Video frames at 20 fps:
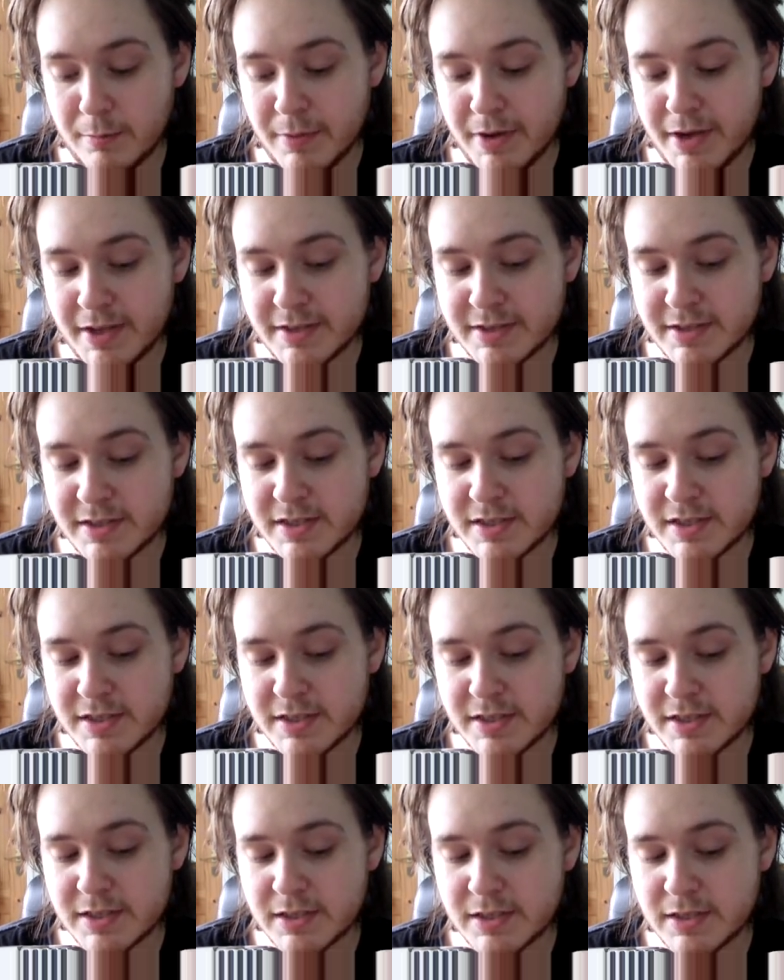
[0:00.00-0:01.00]

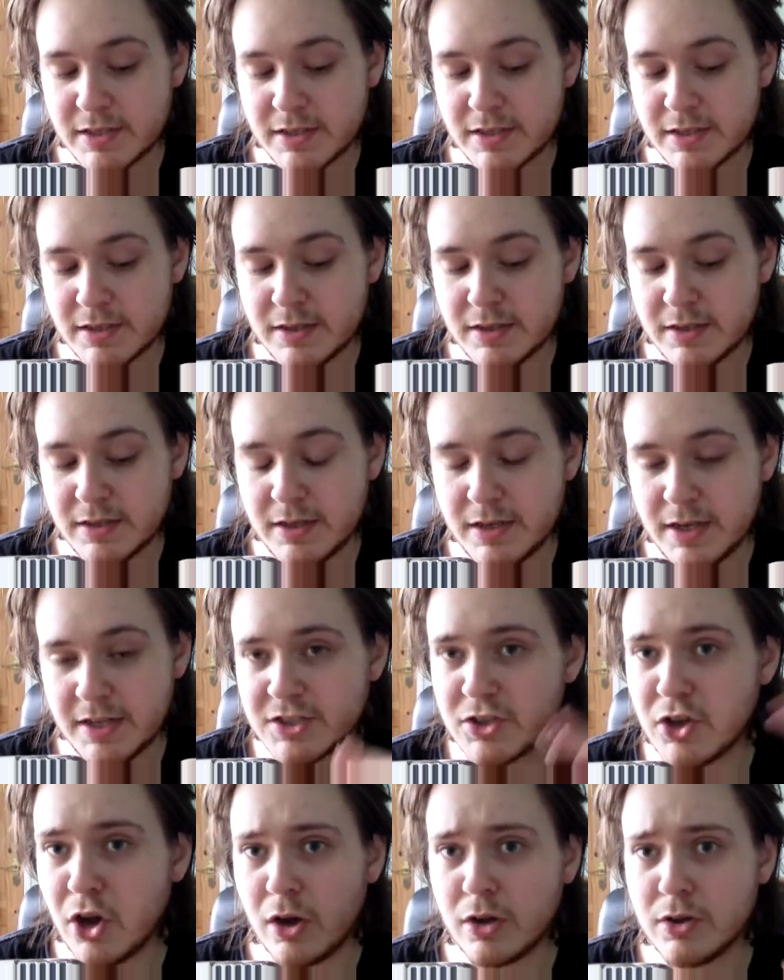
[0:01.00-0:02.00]
It's
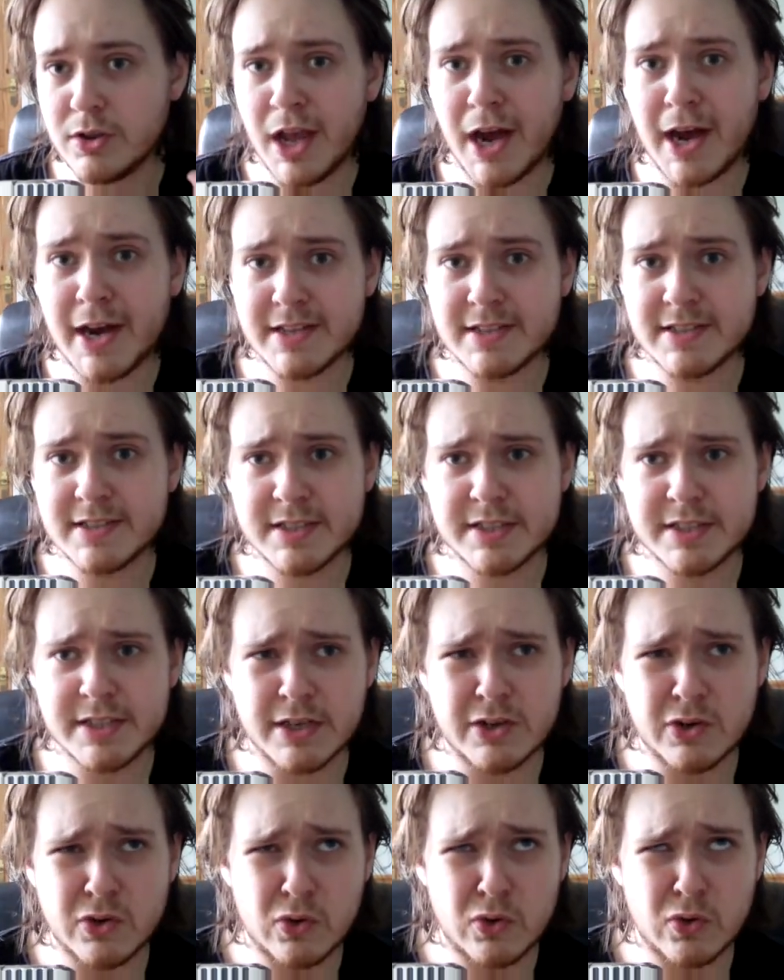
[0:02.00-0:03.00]
not knights
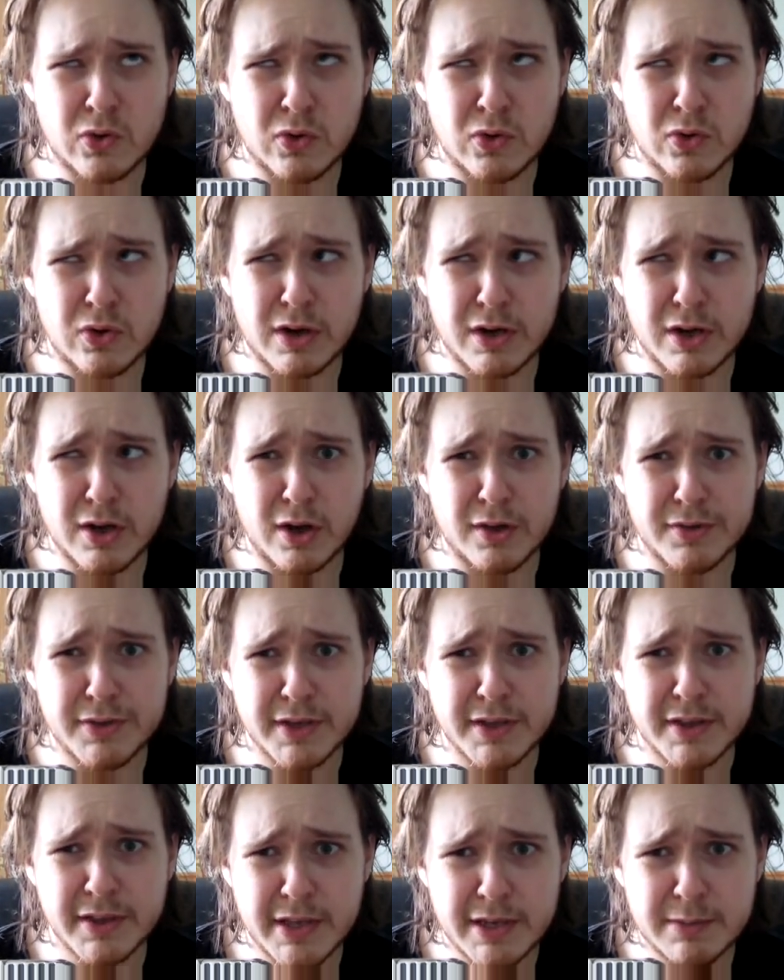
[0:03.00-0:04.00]
or a
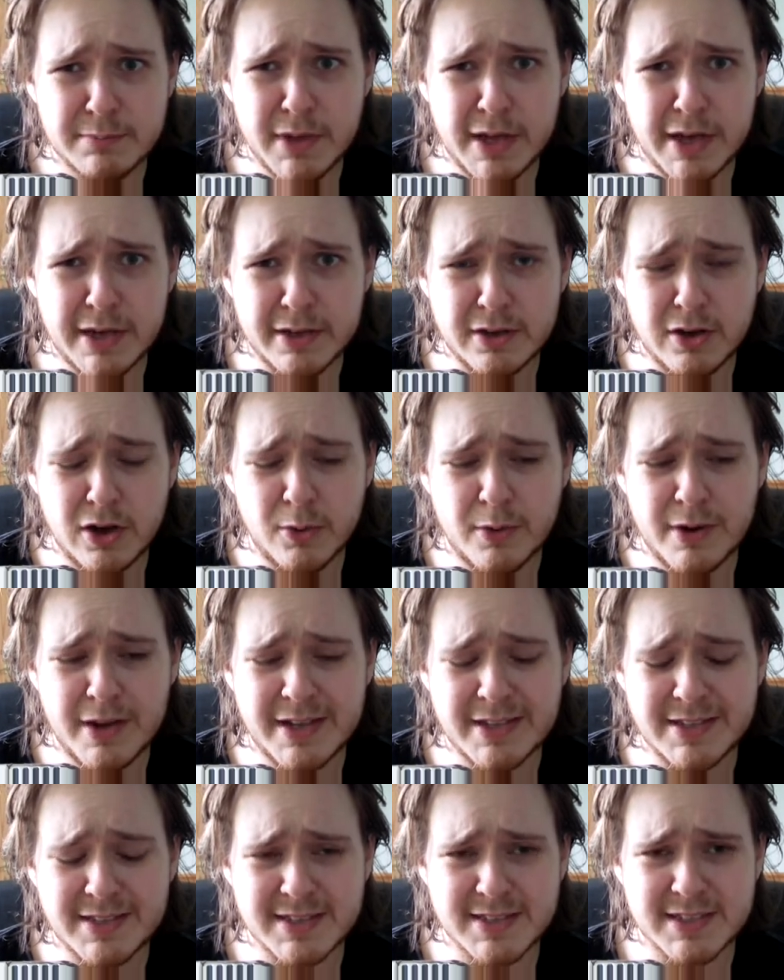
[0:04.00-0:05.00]
gothic theme like horror.
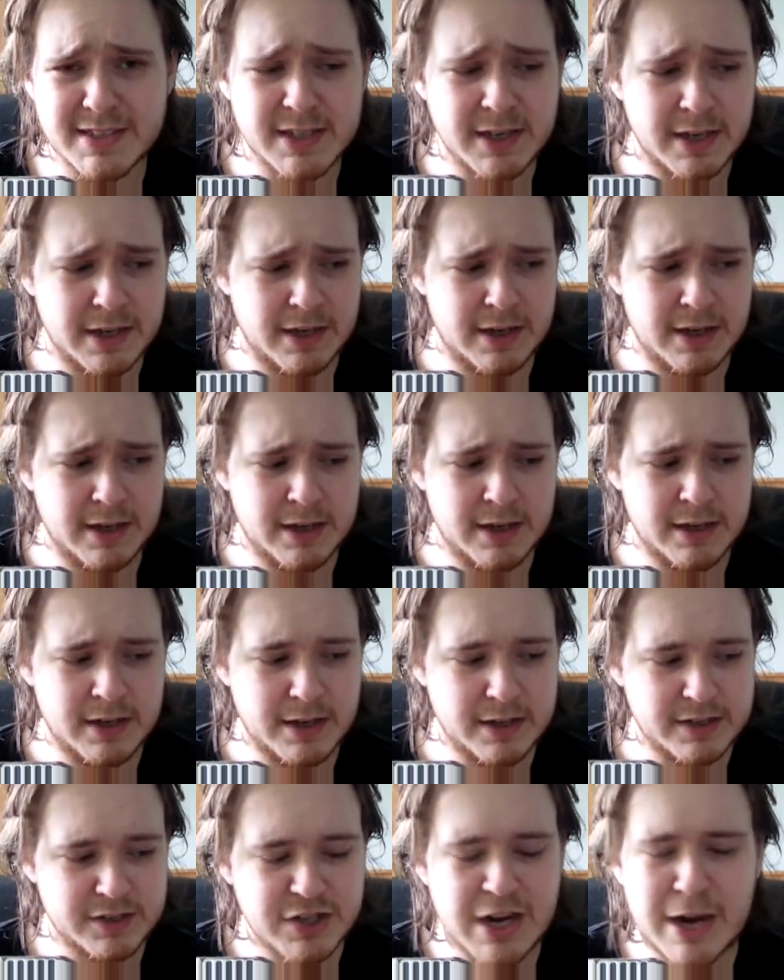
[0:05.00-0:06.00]
It's
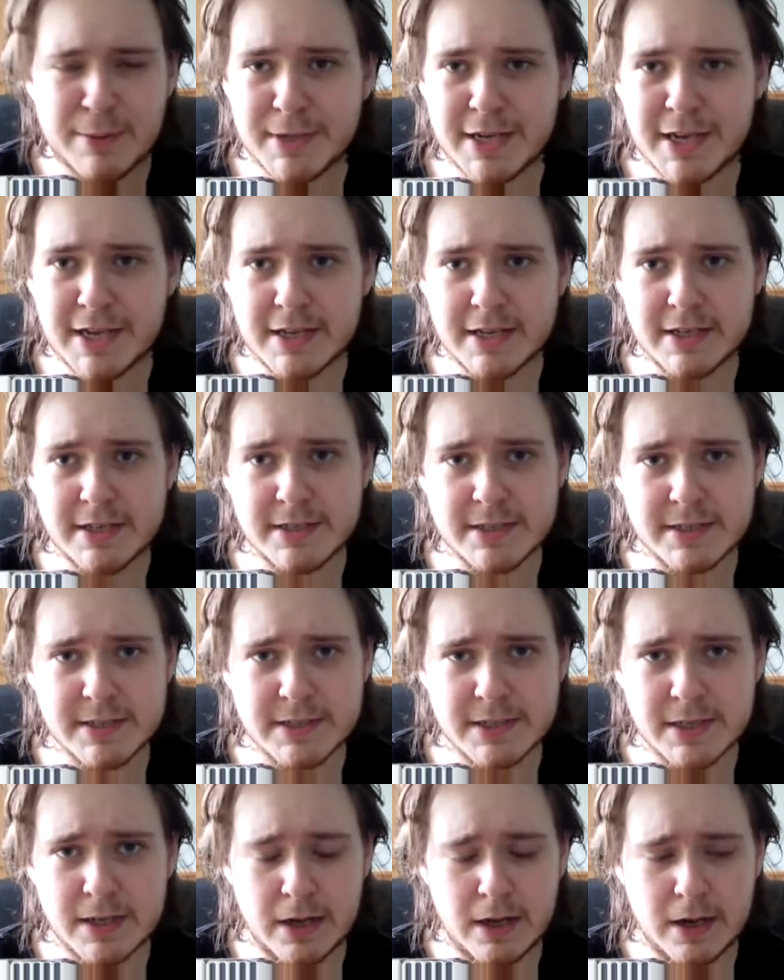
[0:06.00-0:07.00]

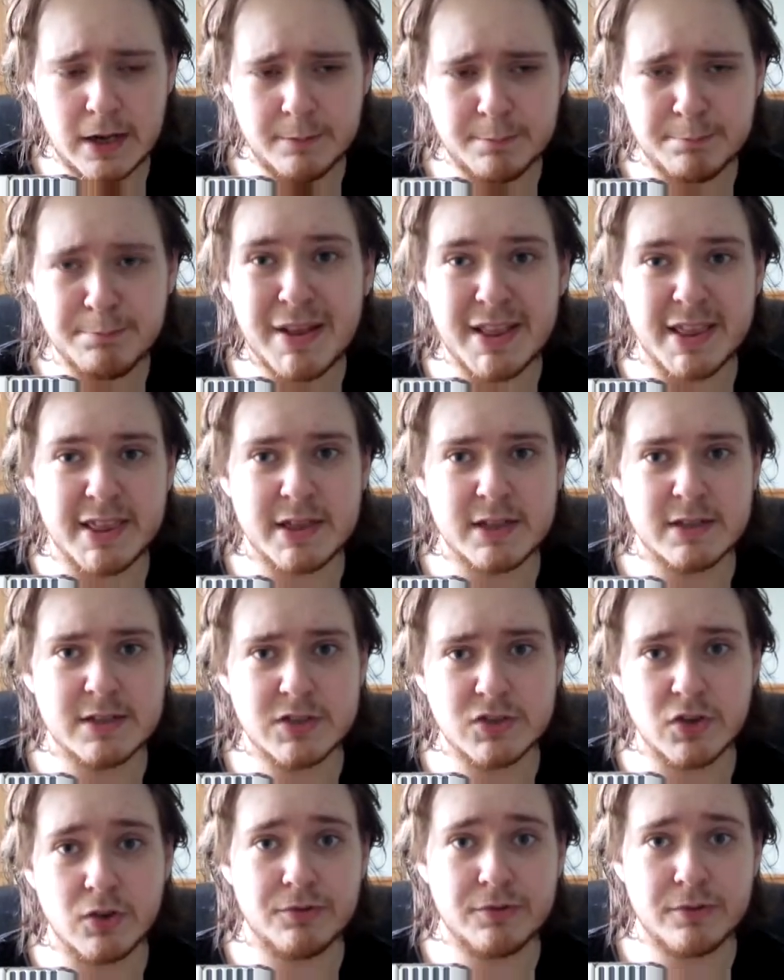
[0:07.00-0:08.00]
Japanese myth
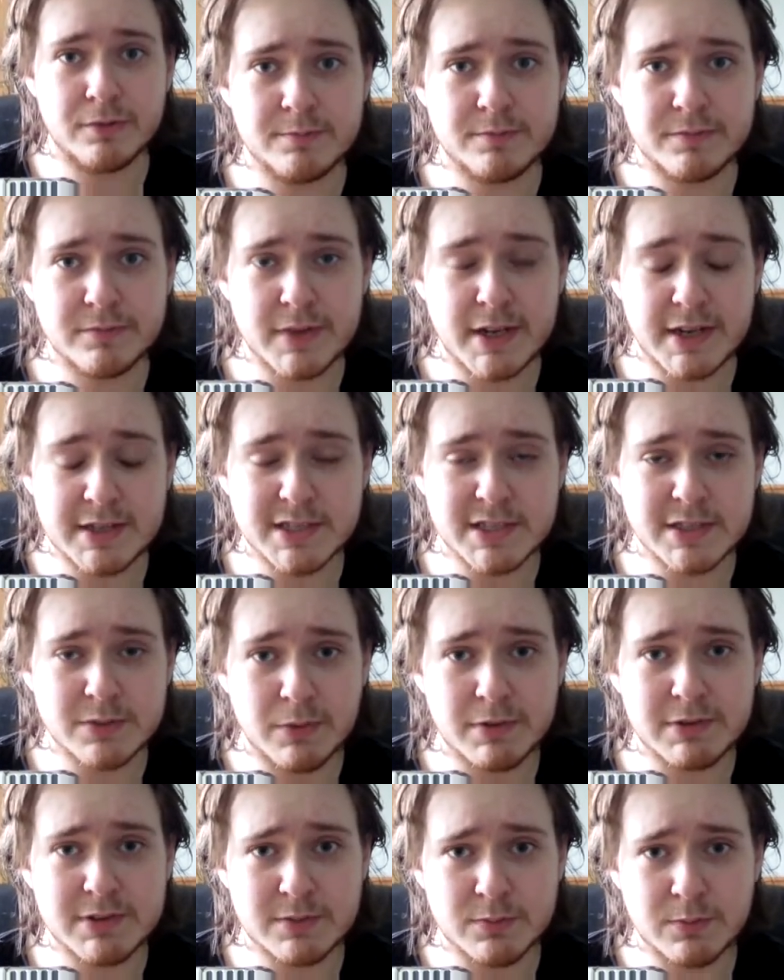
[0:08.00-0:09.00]
stuff. That's
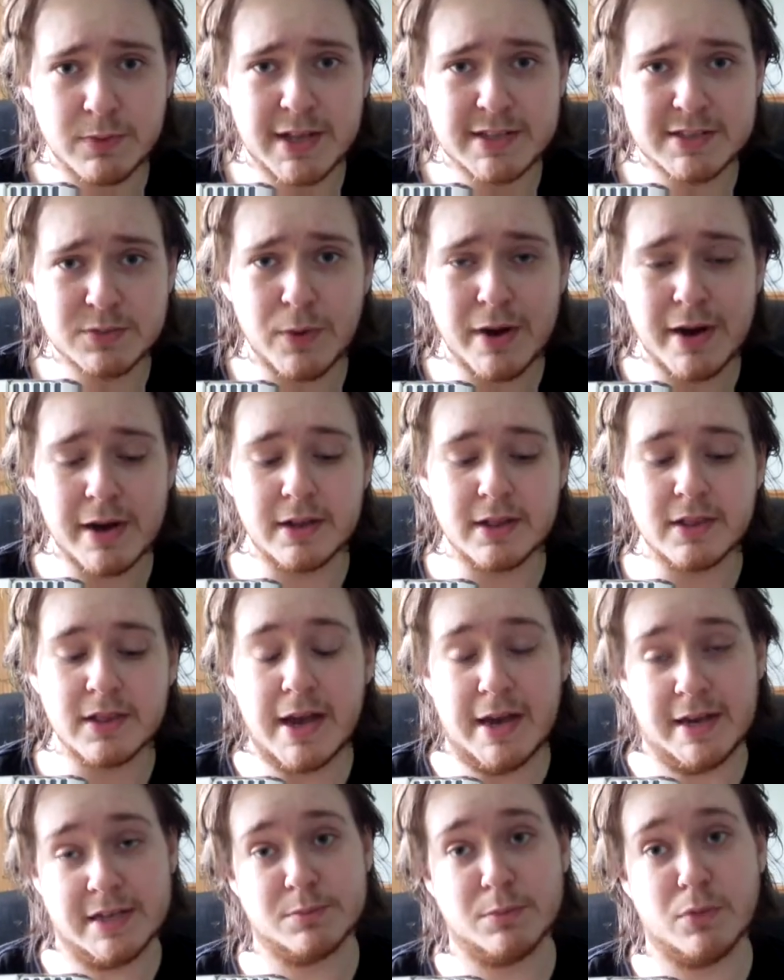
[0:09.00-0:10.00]
where it
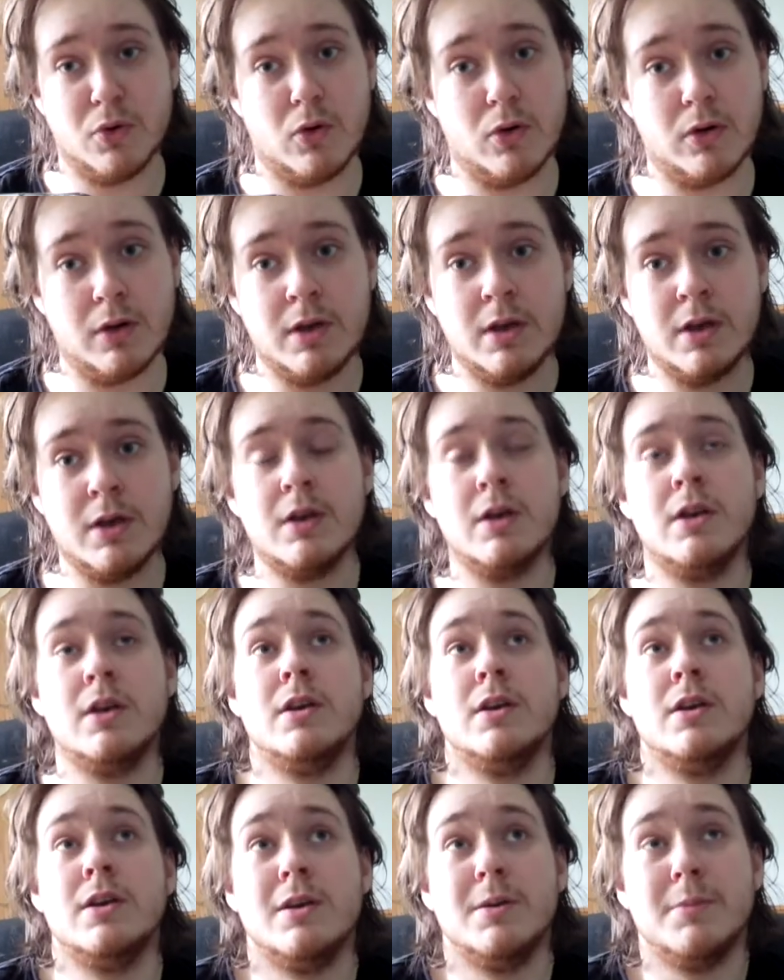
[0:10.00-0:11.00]
lies more.
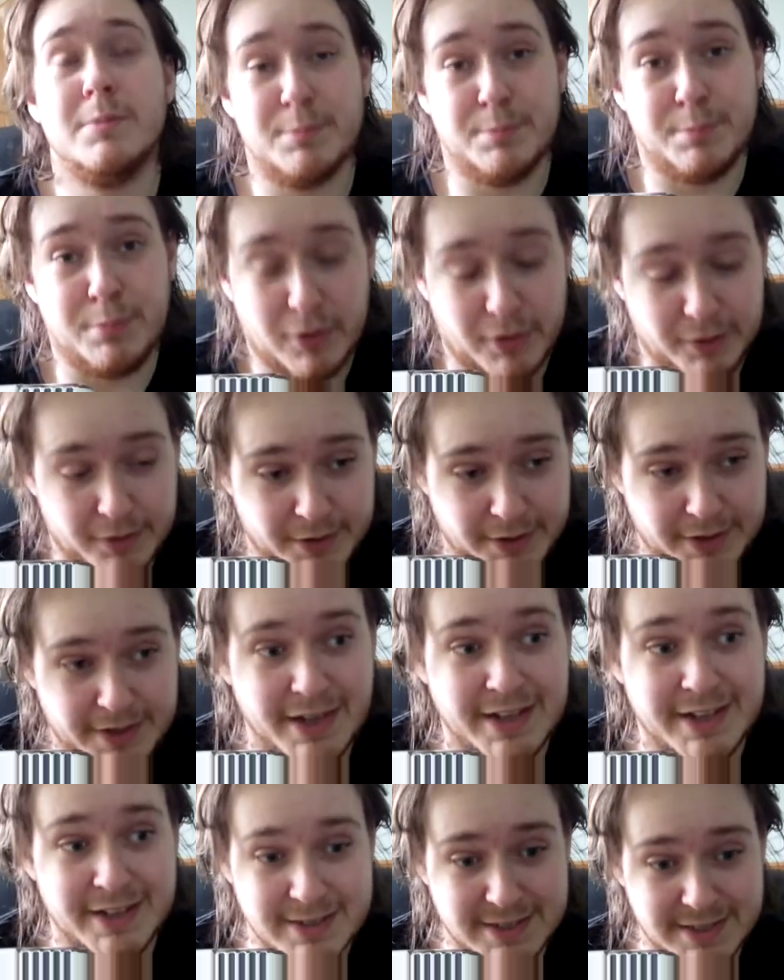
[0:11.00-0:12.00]
But
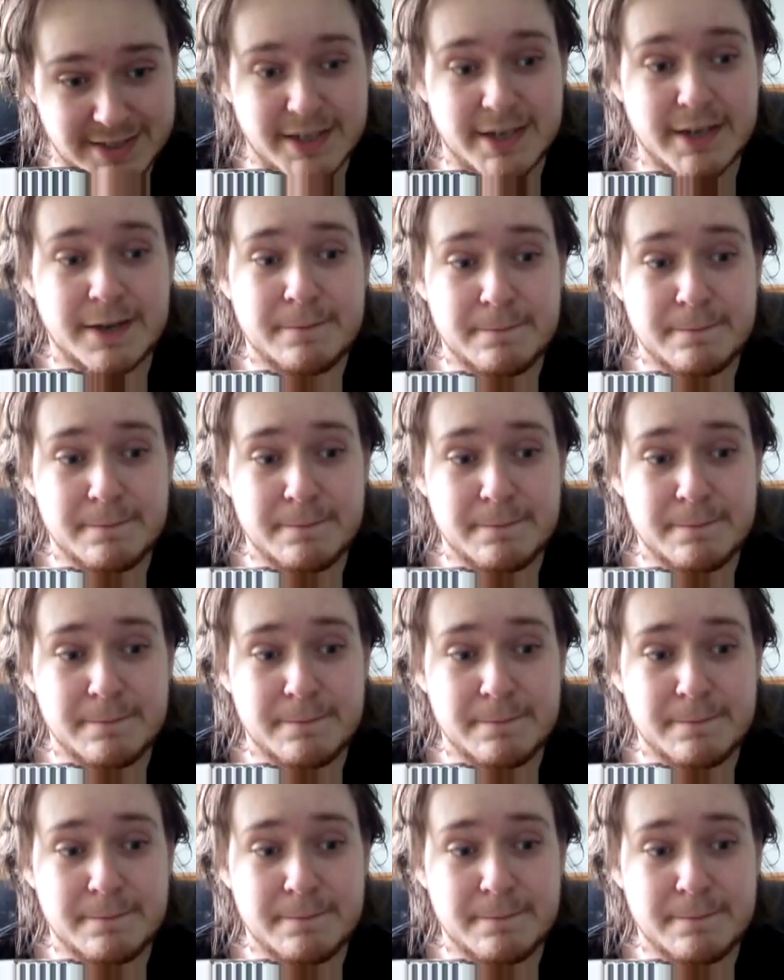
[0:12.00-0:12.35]
it is.